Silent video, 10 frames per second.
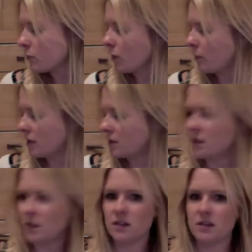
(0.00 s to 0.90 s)
But
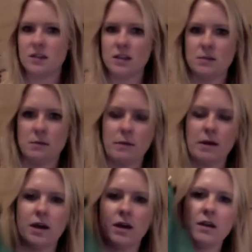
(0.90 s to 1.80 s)
this is my
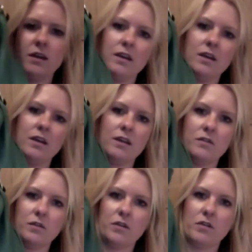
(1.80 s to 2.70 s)
bag of
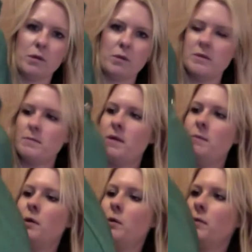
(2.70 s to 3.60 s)
choice at the moment. It's my
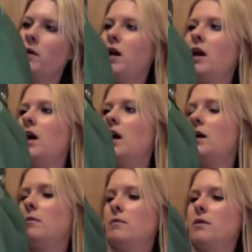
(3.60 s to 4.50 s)
Mulberry, I
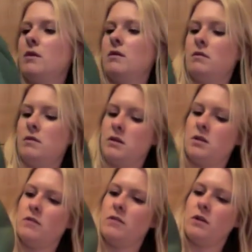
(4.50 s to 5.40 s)
don't
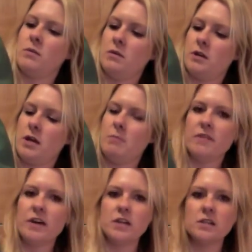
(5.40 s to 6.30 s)
even know what the name of
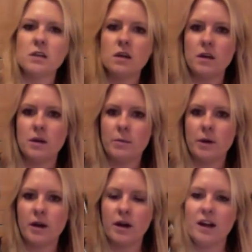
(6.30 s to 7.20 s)
it is,
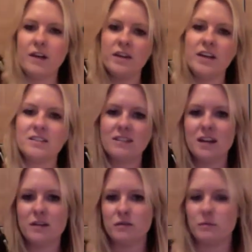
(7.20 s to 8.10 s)
but I love it. I
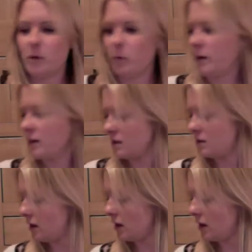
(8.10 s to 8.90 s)
love Mulberry bags. It's